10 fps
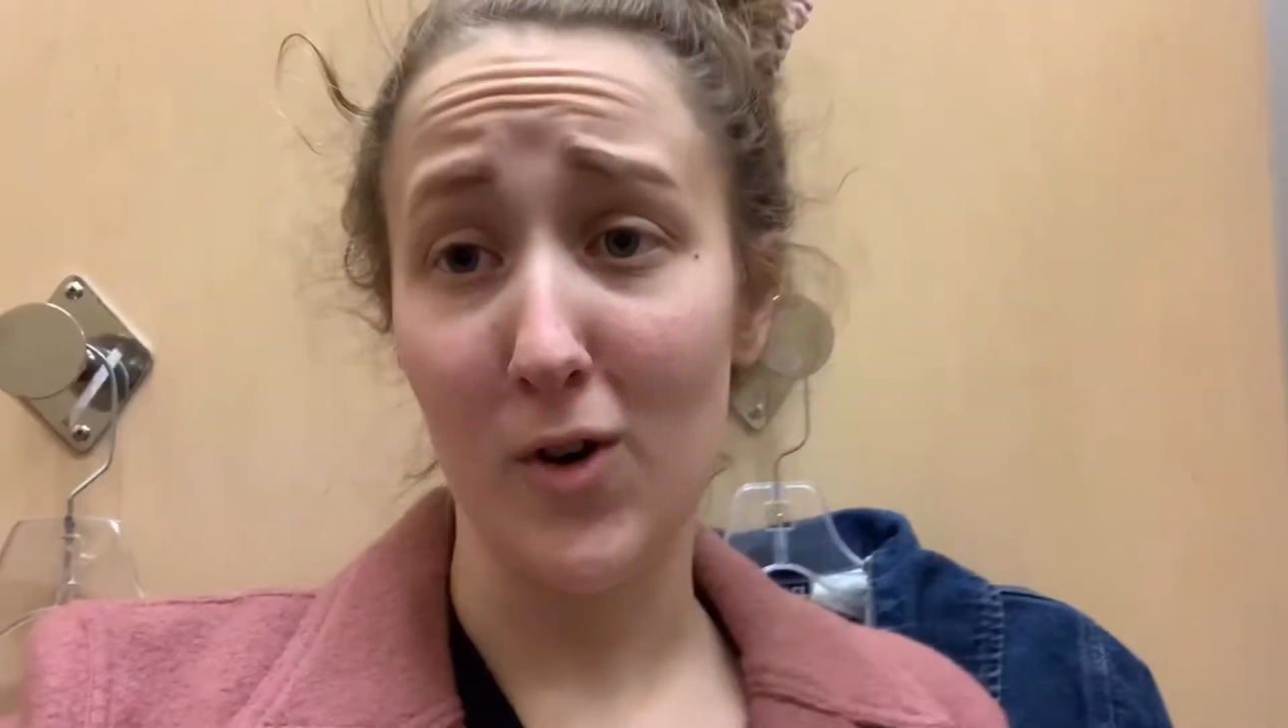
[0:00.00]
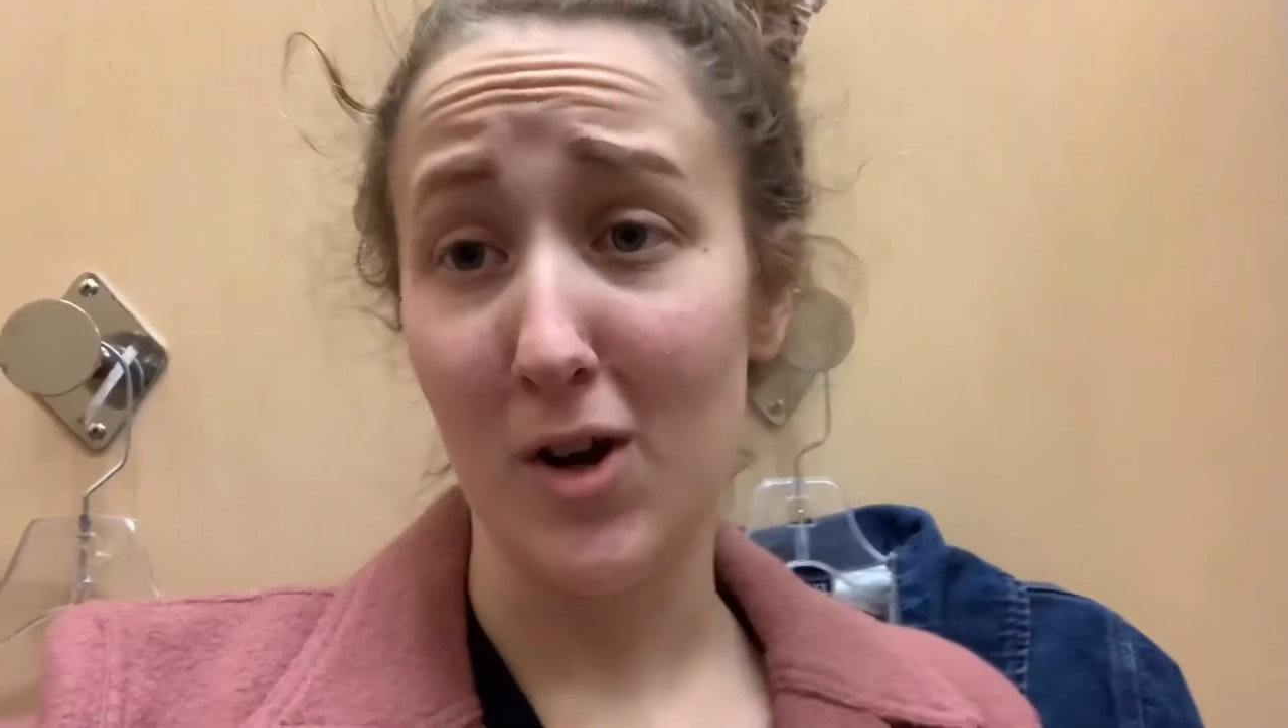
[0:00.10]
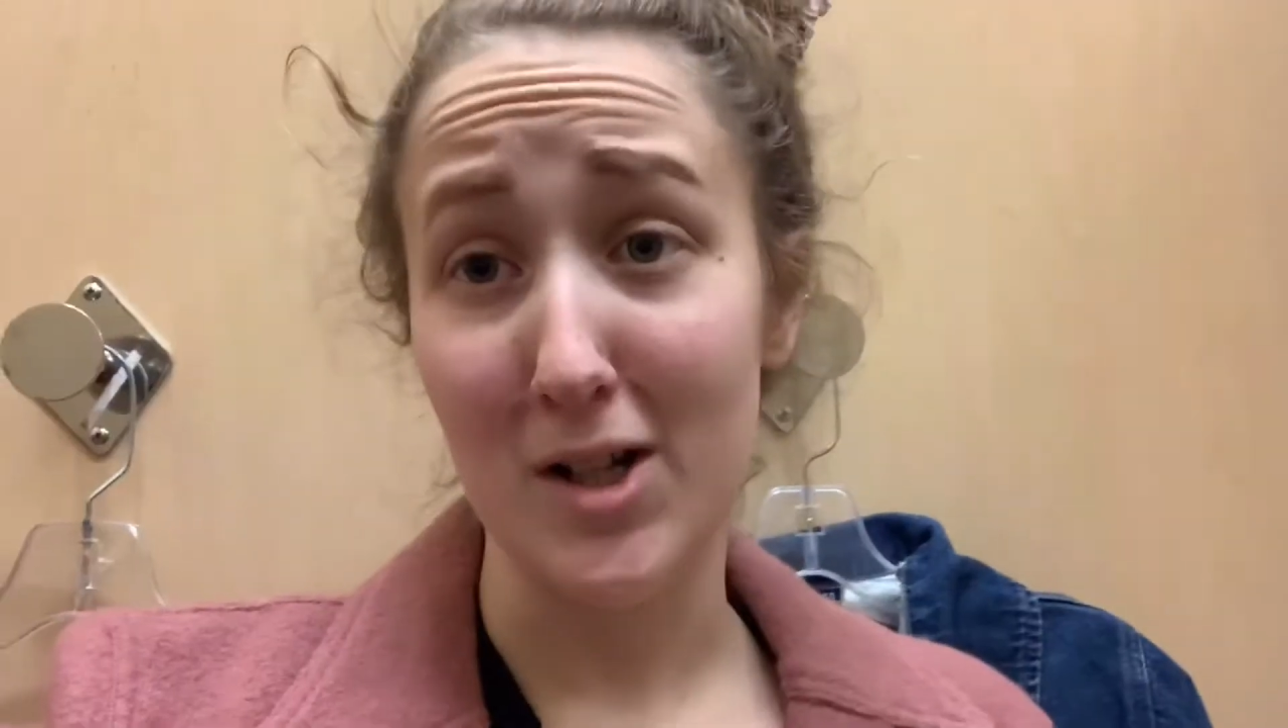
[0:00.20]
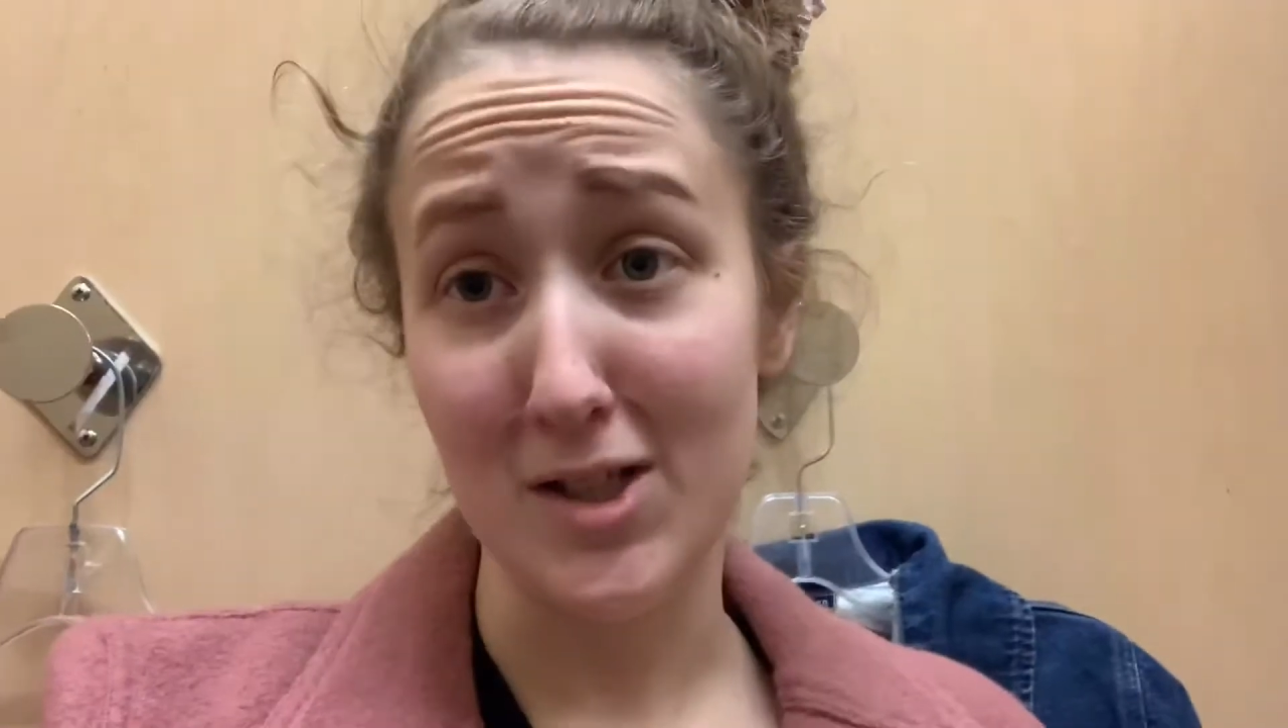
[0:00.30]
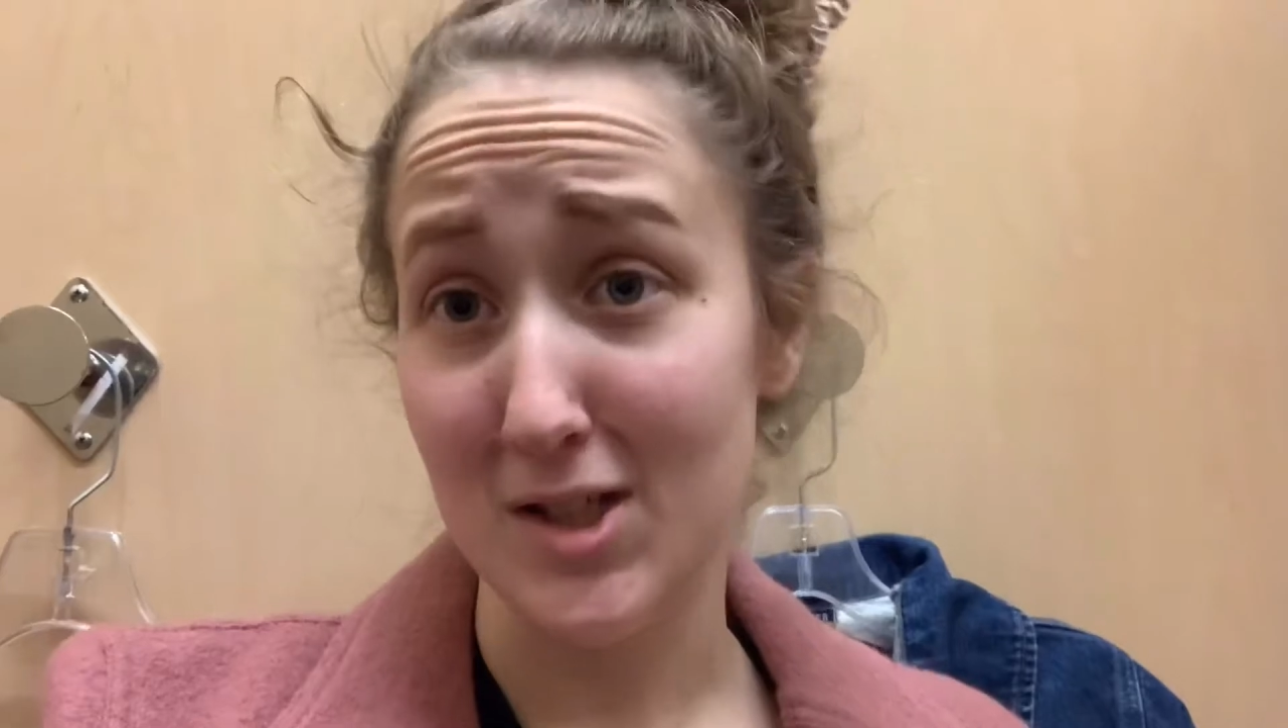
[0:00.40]
Bro,
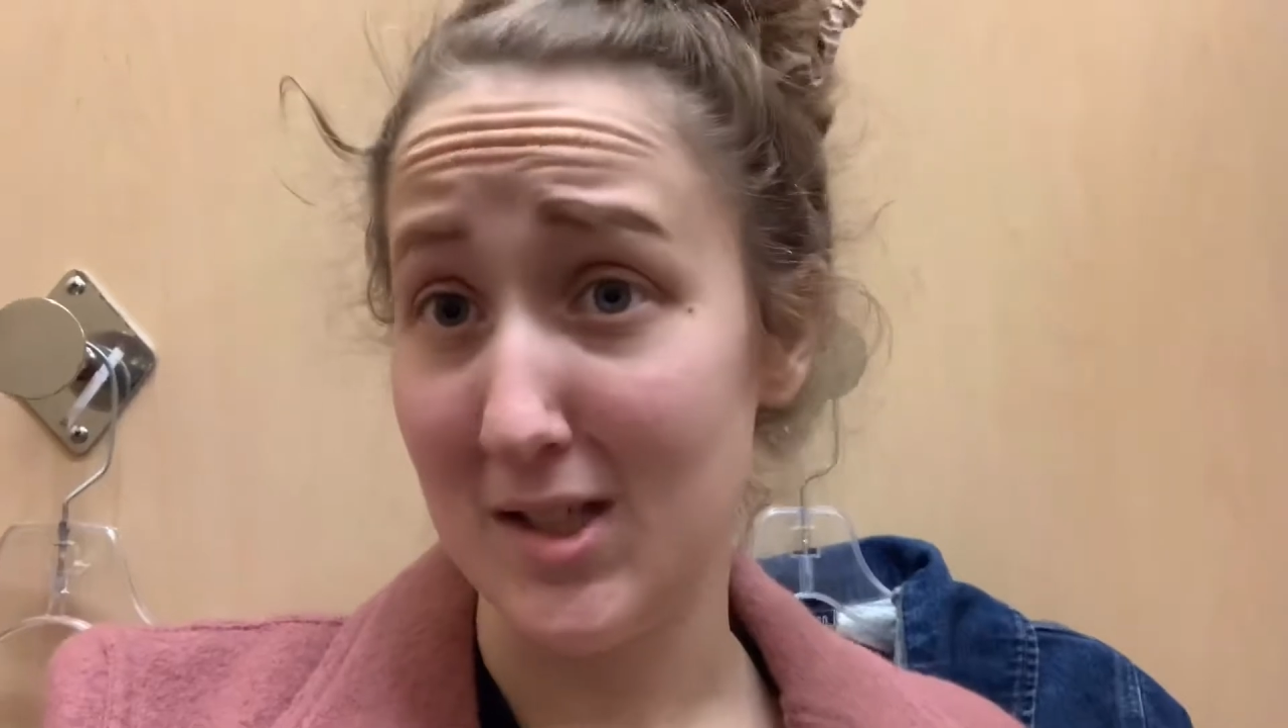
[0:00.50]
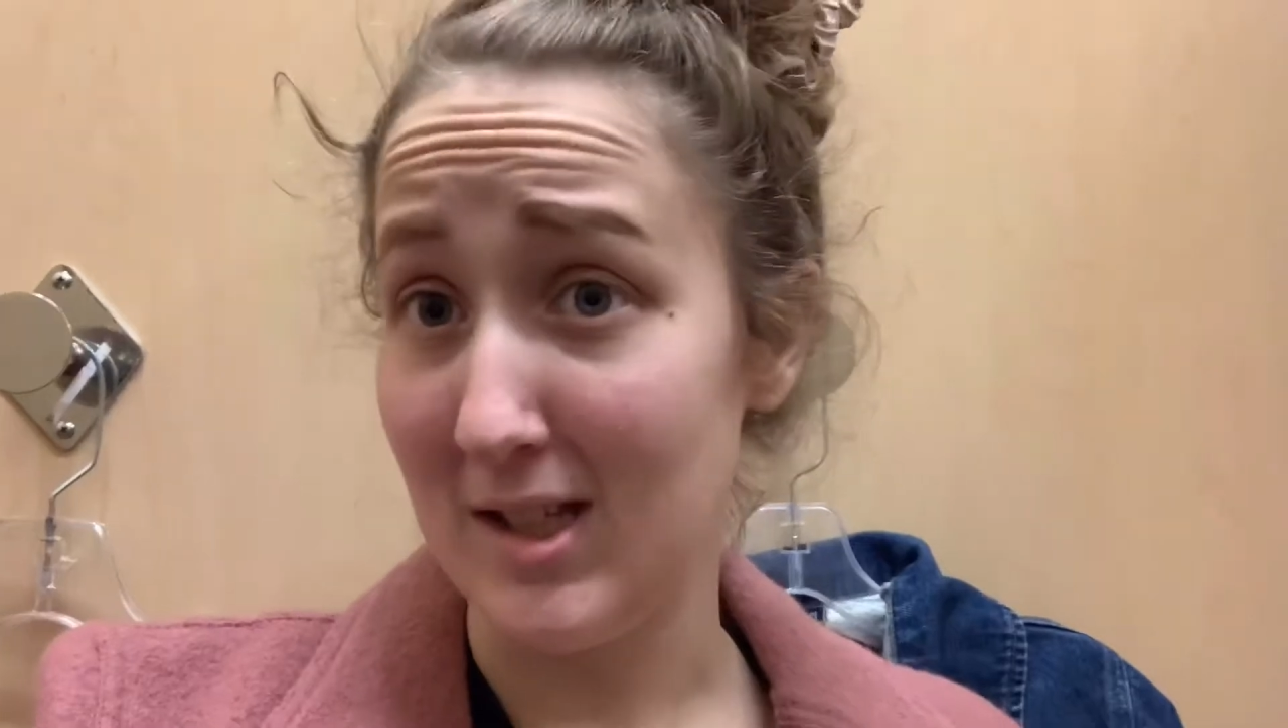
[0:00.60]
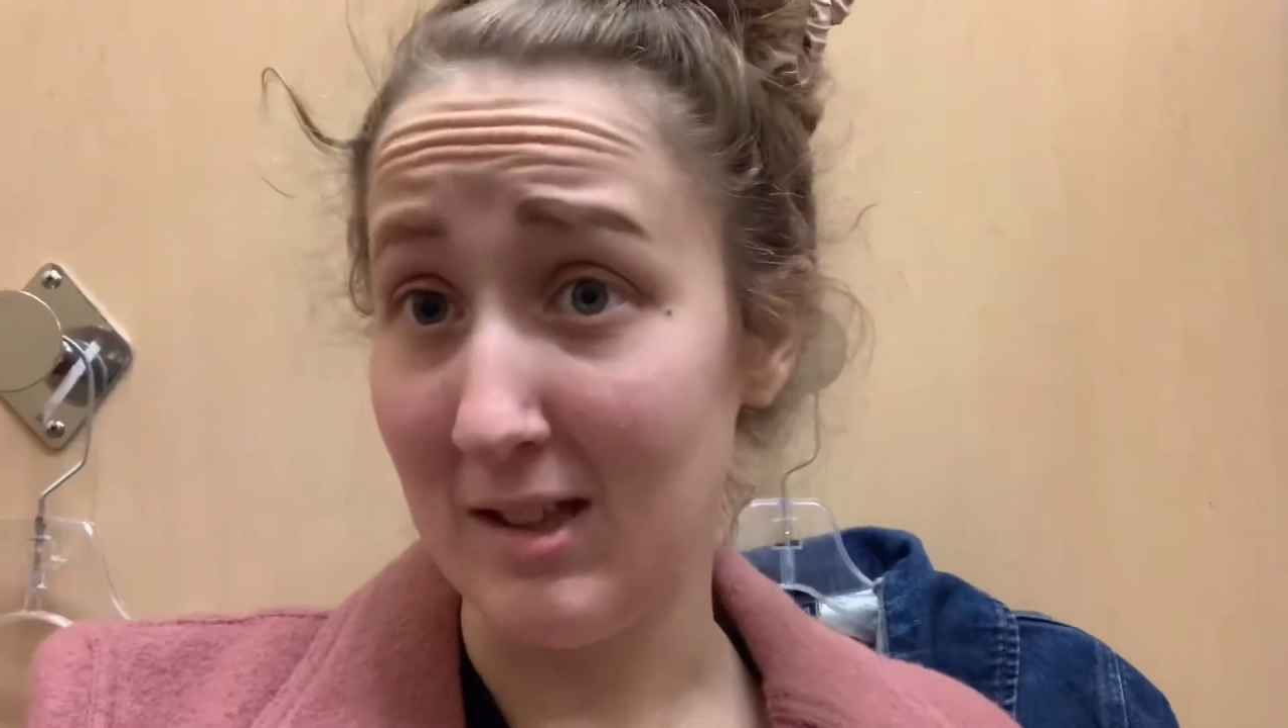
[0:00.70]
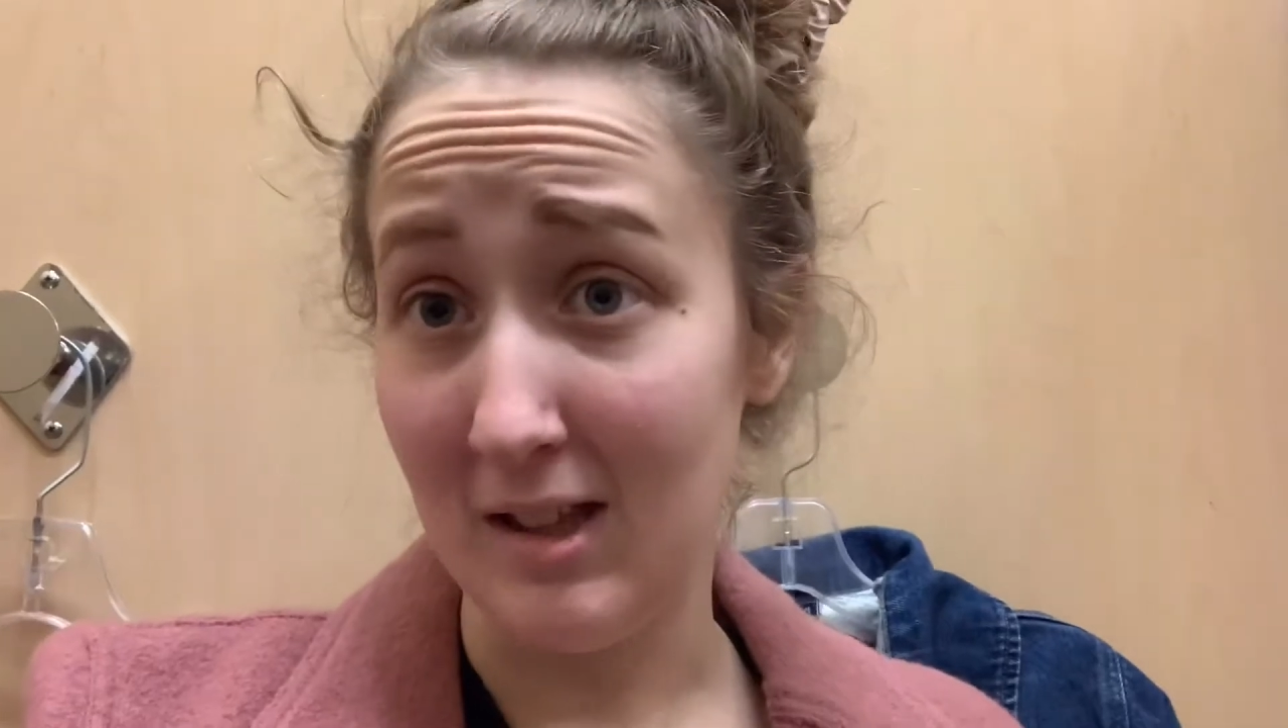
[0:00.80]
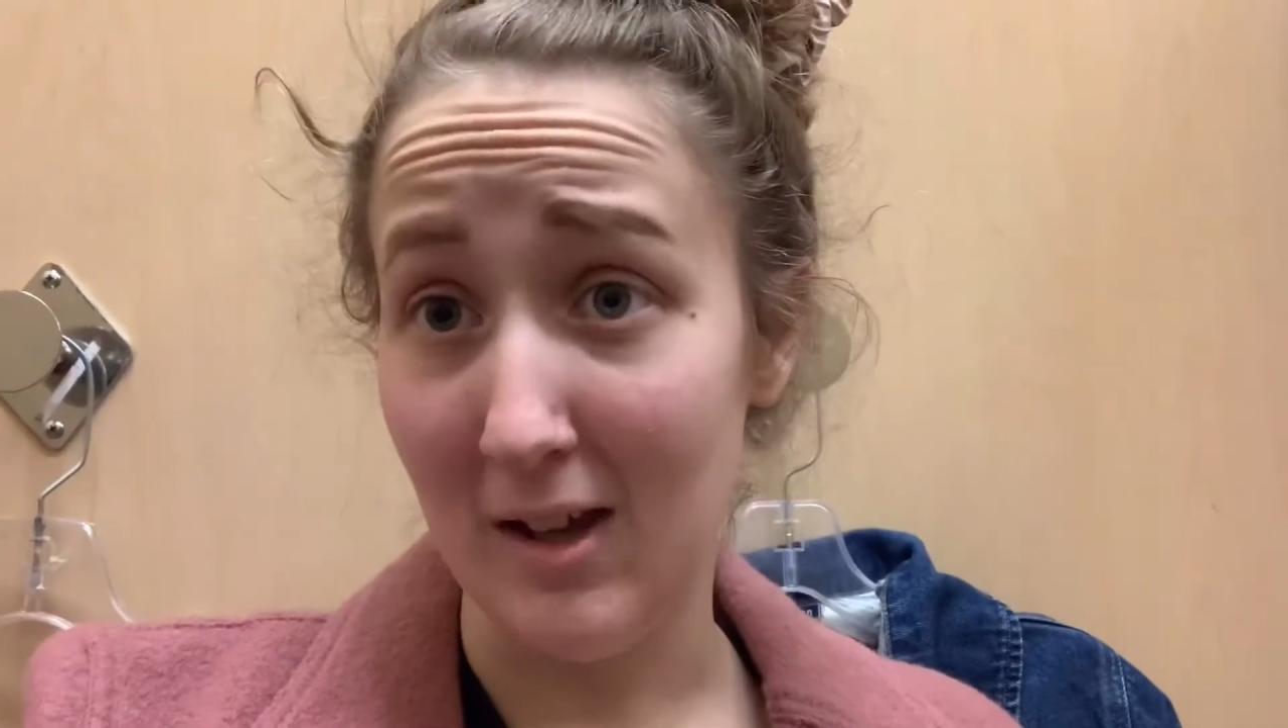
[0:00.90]
I just didn't